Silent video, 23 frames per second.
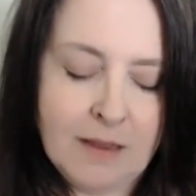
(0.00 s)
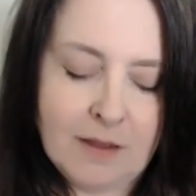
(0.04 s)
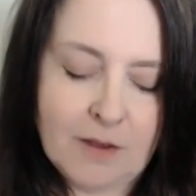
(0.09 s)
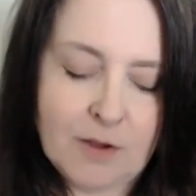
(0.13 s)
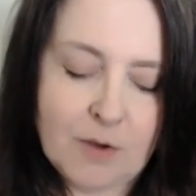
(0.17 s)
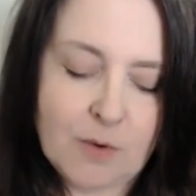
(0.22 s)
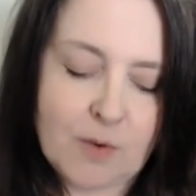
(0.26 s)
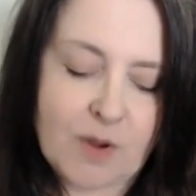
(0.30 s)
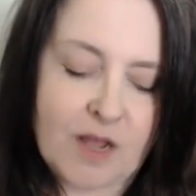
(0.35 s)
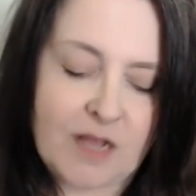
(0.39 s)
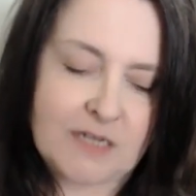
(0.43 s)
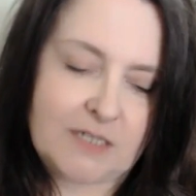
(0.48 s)

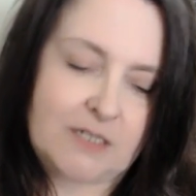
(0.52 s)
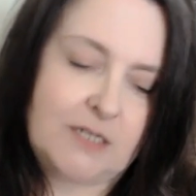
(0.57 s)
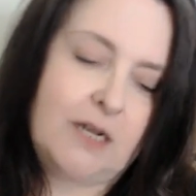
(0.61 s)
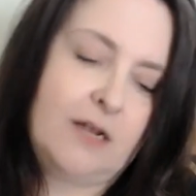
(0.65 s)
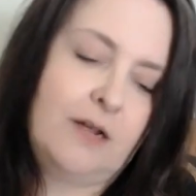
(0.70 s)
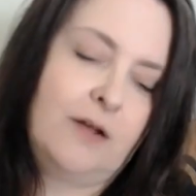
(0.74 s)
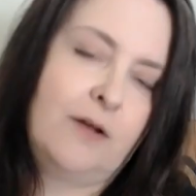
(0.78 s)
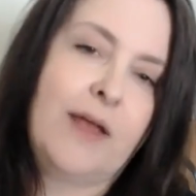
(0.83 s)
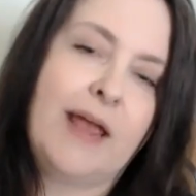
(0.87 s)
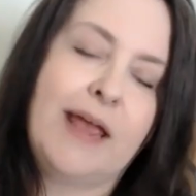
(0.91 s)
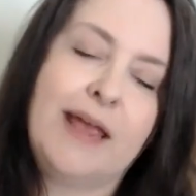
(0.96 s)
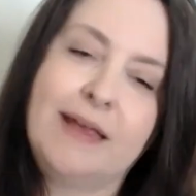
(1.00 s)
Oh gosh.
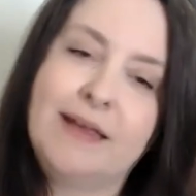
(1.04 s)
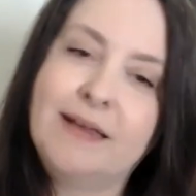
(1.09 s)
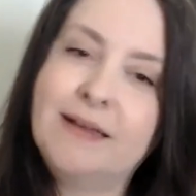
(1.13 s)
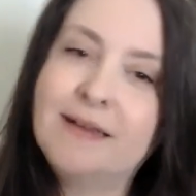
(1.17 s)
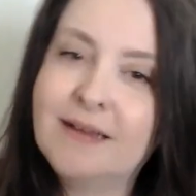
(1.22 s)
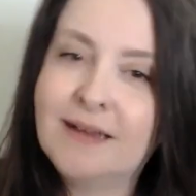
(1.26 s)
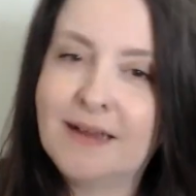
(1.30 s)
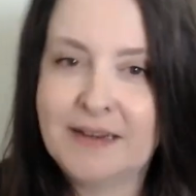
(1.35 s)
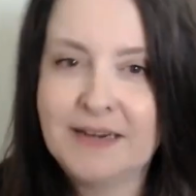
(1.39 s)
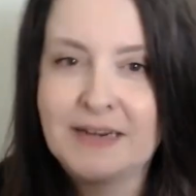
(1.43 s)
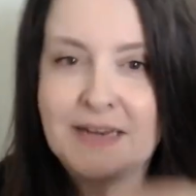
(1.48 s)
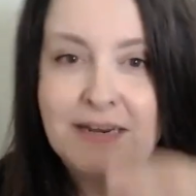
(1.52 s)
Okay.
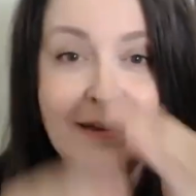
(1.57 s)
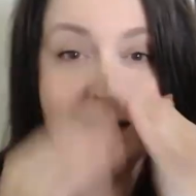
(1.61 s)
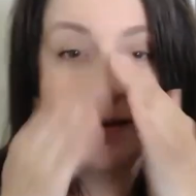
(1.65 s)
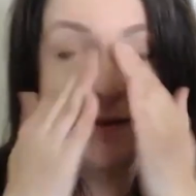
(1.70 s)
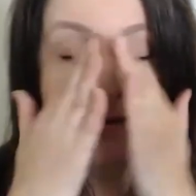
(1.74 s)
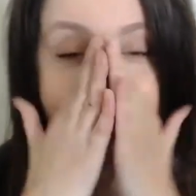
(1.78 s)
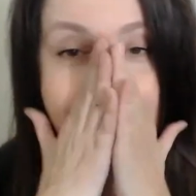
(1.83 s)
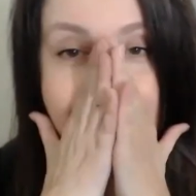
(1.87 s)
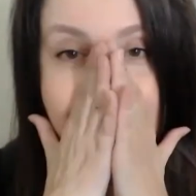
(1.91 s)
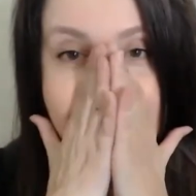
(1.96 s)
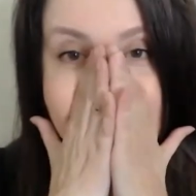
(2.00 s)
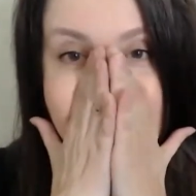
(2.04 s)
I need to.
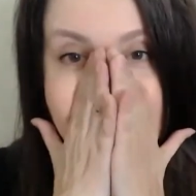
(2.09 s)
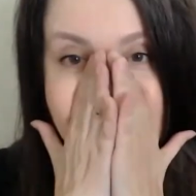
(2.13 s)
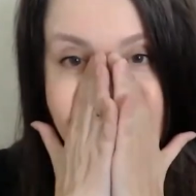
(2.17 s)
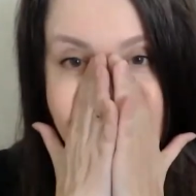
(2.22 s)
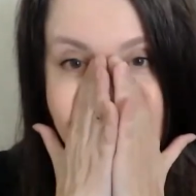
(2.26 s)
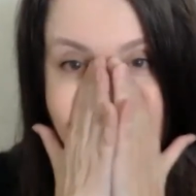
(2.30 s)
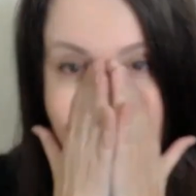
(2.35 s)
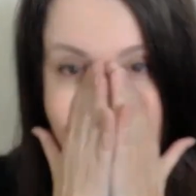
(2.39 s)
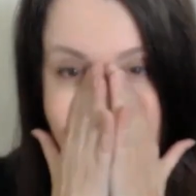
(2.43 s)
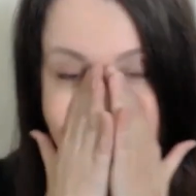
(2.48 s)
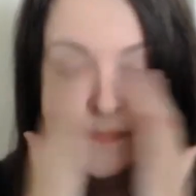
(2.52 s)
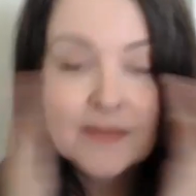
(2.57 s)

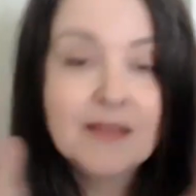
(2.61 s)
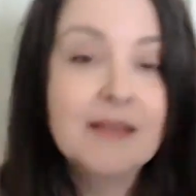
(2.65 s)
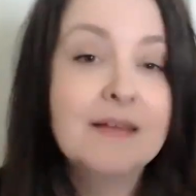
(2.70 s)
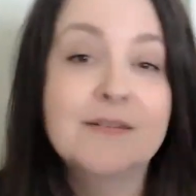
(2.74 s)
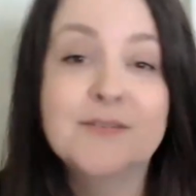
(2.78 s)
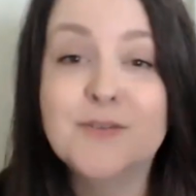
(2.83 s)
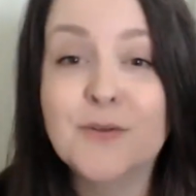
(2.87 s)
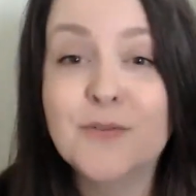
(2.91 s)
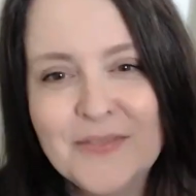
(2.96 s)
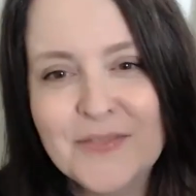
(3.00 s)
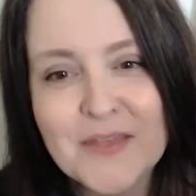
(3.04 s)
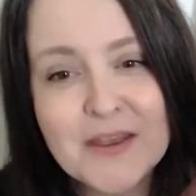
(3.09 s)

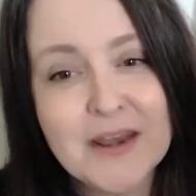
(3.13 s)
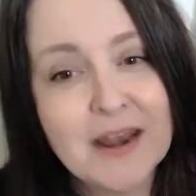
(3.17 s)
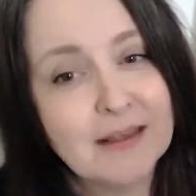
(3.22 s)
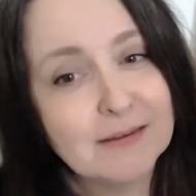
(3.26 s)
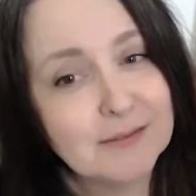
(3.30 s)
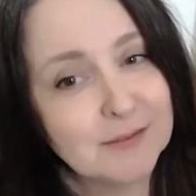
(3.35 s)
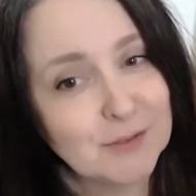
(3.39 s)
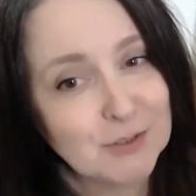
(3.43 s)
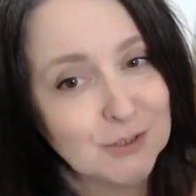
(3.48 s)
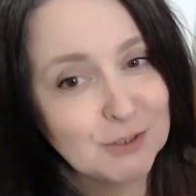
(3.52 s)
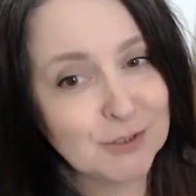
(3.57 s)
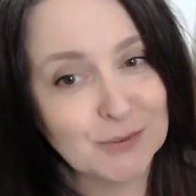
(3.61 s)
So the
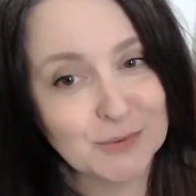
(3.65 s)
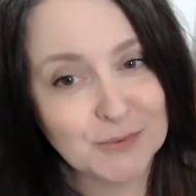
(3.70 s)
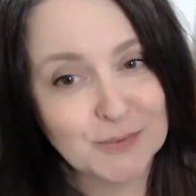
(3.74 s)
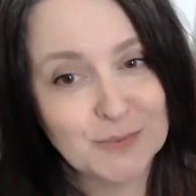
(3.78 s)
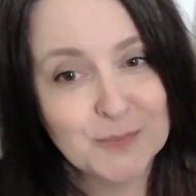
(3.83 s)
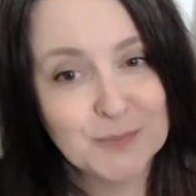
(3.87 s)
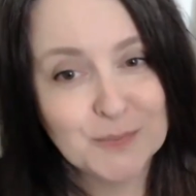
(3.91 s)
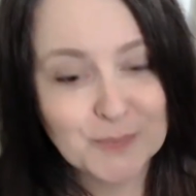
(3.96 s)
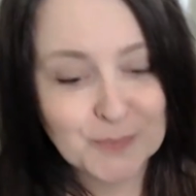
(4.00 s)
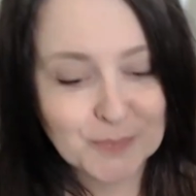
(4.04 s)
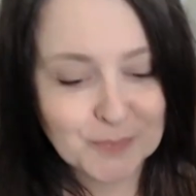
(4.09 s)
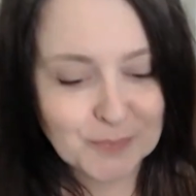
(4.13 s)
next two
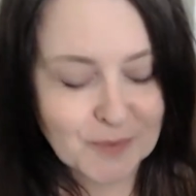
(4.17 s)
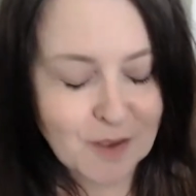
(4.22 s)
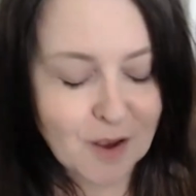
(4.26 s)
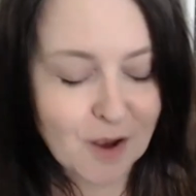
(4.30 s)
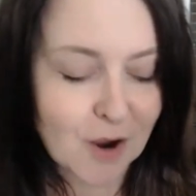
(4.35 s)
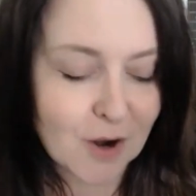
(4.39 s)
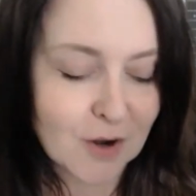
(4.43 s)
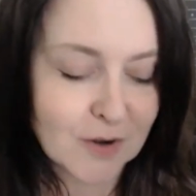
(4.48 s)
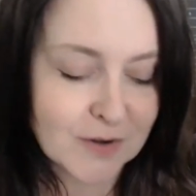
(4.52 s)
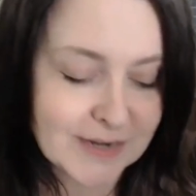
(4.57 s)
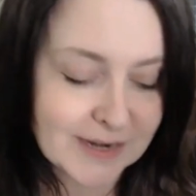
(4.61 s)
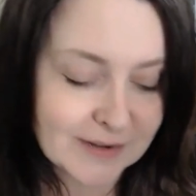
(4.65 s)

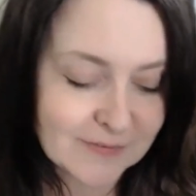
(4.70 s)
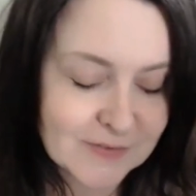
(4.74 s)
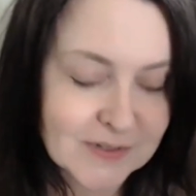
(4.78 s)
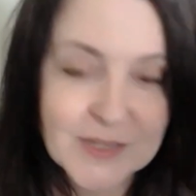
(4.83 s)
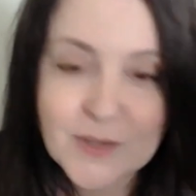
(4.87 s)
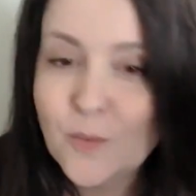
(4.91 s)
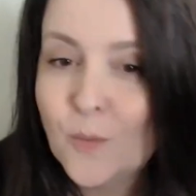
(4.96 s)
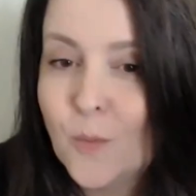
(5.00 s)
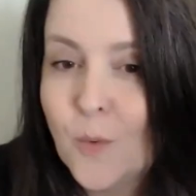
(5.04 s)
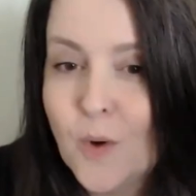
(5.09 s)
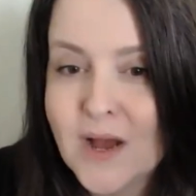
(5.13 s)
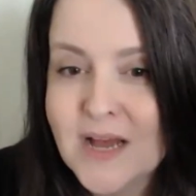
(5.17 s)
are
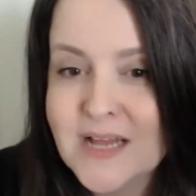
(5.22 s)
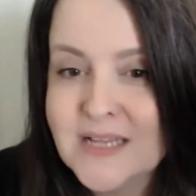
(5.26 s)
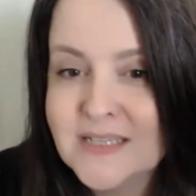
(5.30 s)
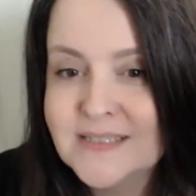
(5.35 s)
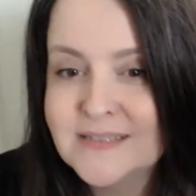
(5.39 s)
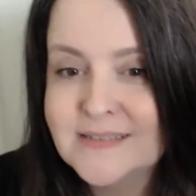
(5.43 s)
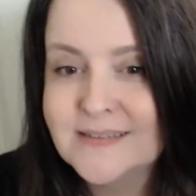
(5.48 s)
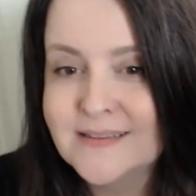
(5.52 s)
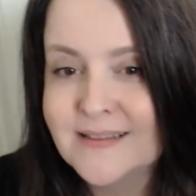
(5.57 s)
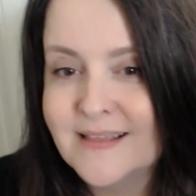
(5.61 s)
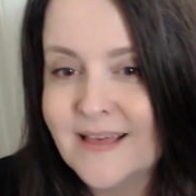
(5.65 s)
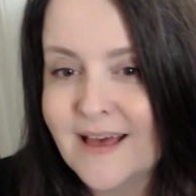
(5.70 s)
definitely
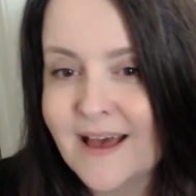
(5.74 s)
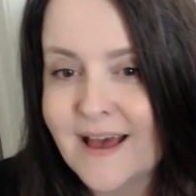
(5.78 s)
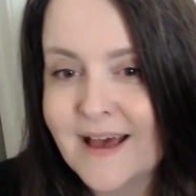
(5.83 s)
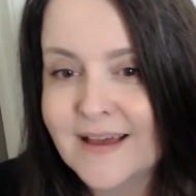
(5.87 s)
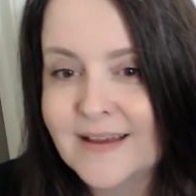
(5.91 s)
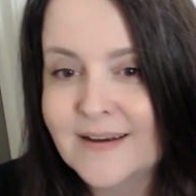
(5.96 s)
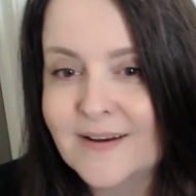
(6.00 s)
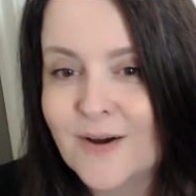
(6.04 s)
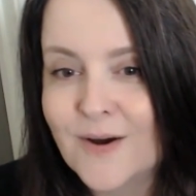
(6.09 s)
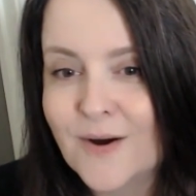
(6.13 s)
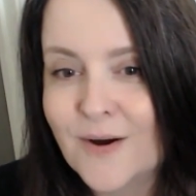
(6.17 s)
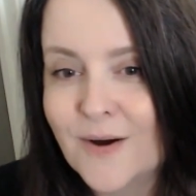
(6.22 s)
ones
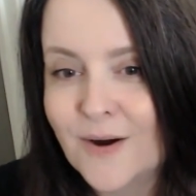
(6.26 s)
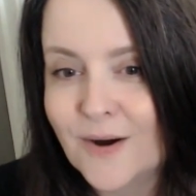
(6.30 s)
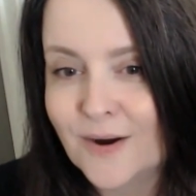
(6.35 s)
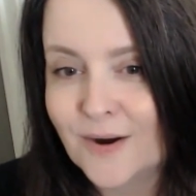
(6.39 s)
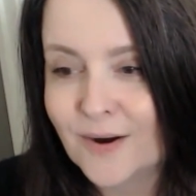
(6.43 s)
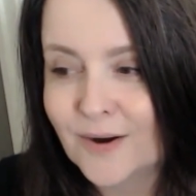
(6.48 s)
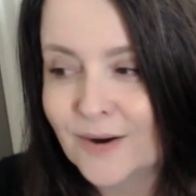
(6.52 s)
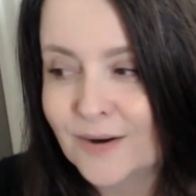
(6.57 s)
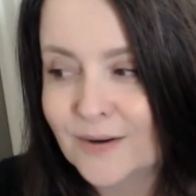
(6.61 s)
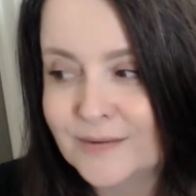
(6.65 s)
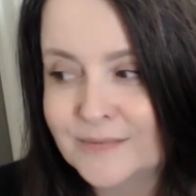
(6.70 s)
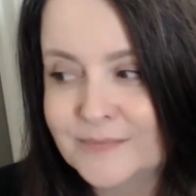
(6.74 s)
that
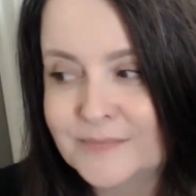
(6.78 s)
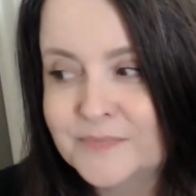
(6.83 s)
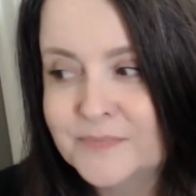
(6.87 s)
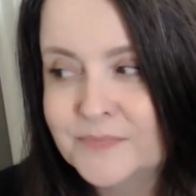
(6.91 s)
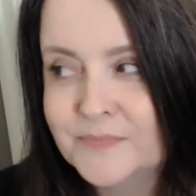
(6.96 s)
are